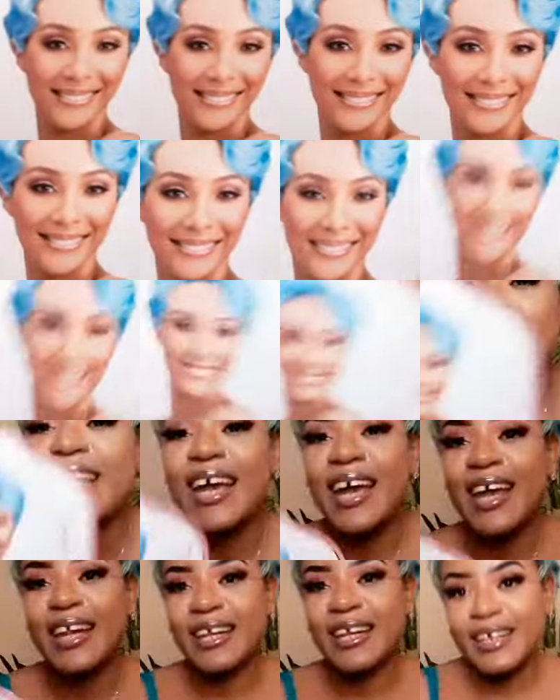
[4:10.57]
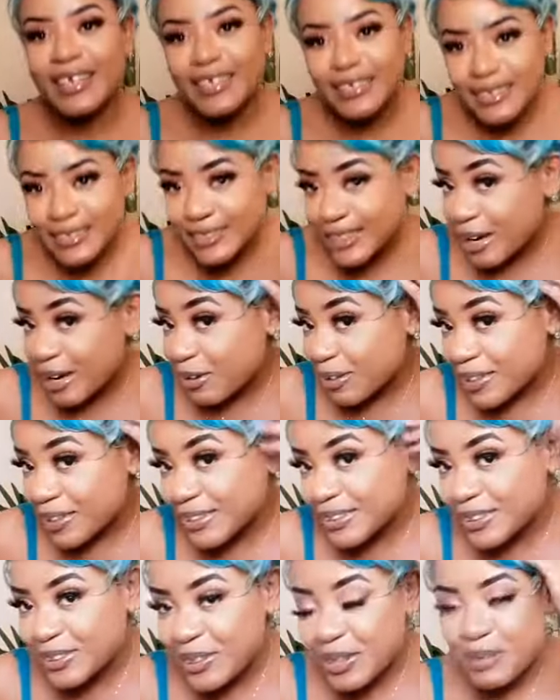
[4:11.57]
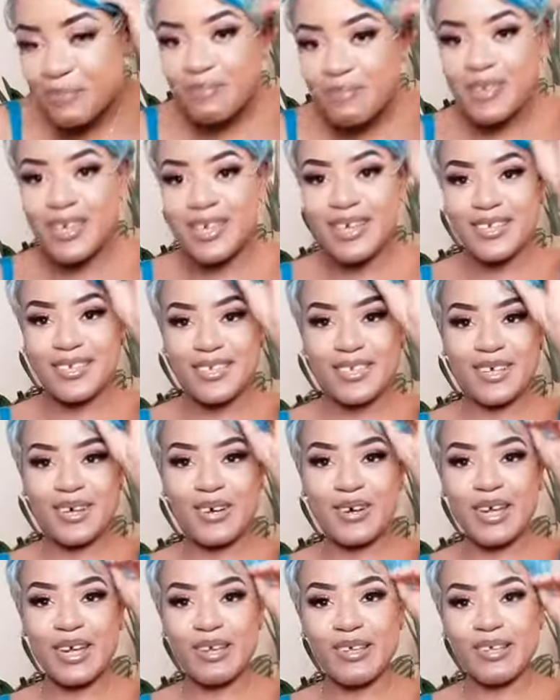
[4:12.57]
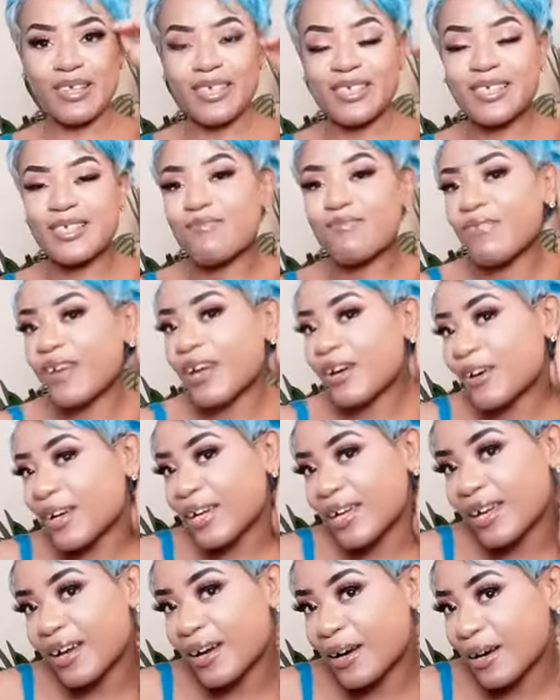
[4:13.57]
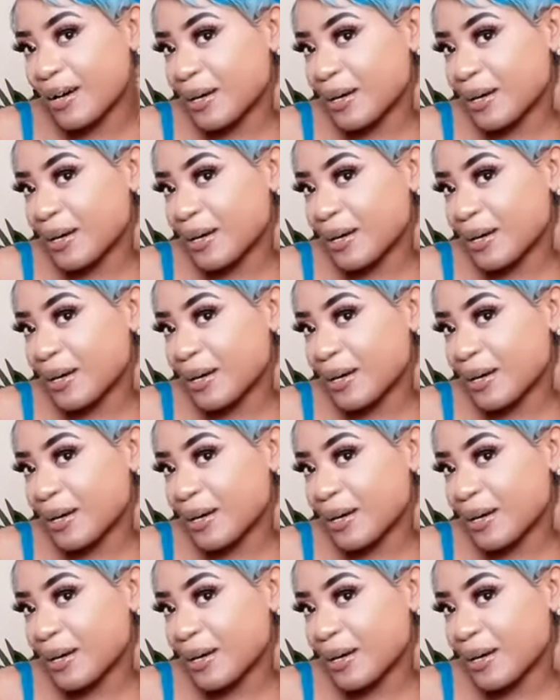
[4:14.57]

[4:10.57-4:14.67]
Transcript: looks, and then this is how it looks on me. So it is very